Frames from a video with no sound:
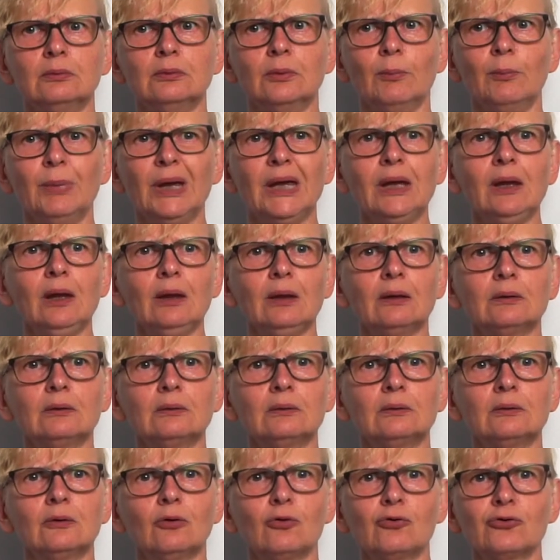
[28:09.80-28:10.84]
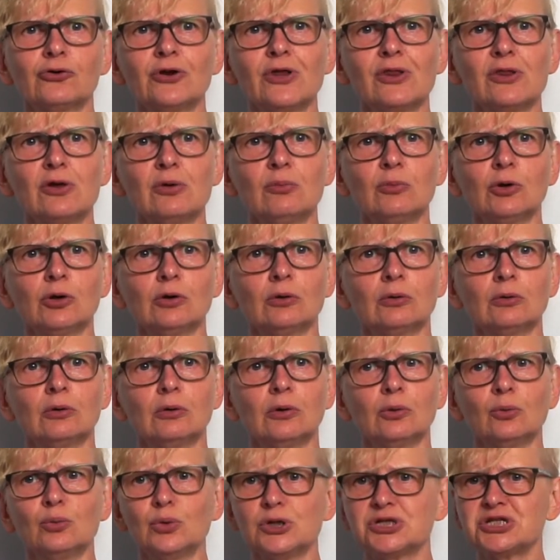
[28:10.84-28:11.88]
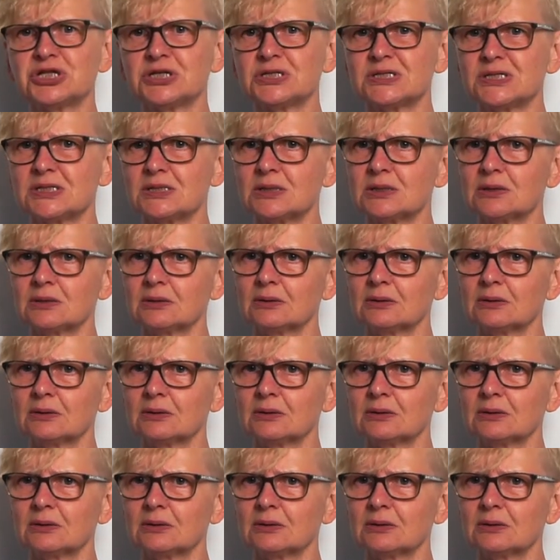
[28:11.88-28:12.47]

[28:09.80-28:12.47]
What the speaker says: beat or rhythm, which is it?